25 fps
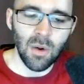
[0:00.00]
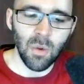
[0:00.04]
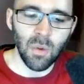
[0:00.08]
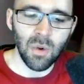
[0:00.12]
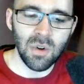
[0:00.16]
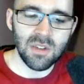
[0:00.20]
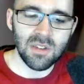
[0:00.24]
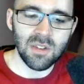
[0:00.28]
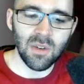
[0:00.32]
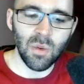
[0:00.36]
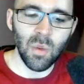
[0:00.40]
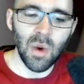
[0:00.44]

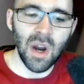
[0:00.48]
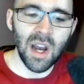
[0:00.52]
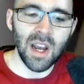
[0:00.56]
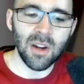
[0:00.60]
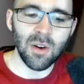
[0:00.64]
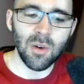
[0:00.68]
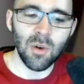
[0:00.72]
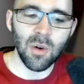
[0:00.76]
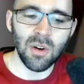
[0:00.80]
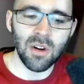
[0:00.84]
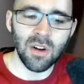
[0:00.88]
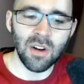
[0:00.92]
What is the
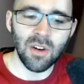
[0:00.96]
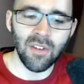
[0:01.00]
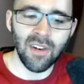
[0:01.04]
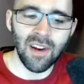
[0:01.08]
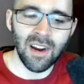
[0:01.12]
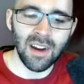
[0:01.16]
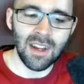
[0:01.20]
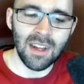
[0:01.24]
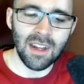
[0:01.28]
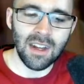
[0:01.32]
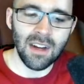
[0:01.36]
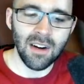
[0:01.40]
y-coordinate
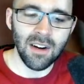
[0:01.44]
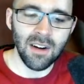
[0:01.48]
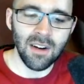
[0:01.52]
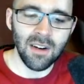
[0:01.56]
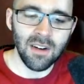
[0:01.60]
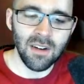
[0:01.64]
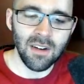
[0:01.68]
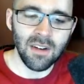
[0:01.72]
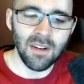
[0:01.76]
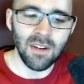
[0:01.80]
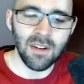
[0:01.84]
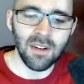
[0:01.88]
right
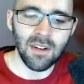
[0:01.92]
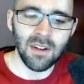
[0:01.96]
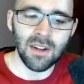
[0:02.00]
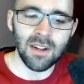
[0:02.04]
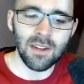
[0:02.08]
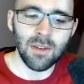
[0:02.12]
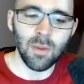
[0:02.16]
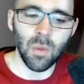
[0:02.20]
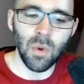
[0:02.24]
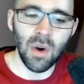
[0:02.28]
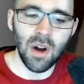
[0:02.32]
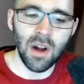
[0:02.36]
here?
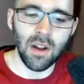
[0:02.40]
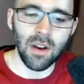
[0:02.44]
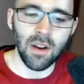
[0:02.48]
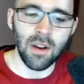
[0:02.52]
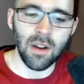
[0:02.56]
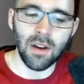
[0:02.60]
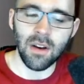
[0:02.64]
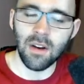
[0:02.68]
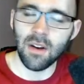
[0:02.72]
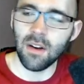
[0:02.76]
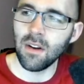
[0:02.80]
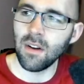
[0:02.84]
It's
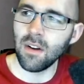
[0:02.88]
1.